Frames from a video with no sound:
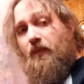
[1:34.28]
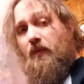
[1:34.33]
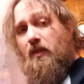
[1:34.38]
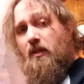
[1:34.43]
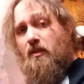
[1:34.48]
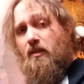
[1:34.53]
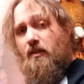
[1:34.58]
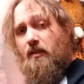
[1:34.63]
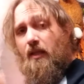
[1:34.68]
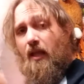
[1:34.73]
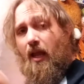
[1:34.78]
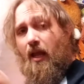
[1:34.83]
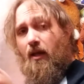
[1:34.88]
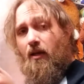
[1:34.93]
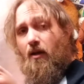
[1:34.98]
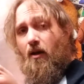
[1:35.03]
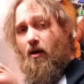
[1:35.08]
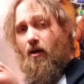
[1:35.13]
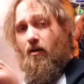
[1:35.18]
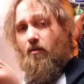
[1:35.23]
Stand
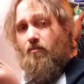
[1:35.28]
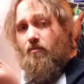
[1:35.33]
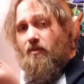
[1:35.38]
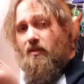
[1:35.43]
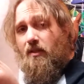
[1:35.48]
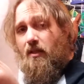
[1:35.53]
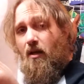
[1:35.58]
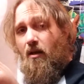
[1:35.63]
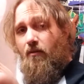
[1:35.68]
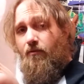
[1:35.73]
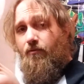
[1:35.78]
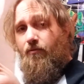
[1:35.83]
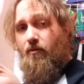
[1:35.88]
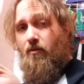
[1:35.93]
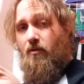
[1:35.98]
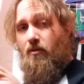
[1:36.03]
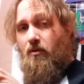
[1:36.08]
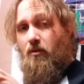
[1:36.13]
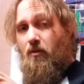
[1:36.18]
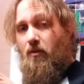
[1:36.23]
on them stuff for a
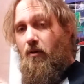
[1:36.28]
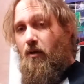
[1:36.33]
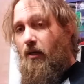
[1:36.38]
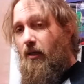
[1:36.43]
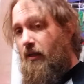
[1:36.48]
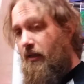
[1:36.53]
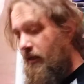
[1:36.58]
toy.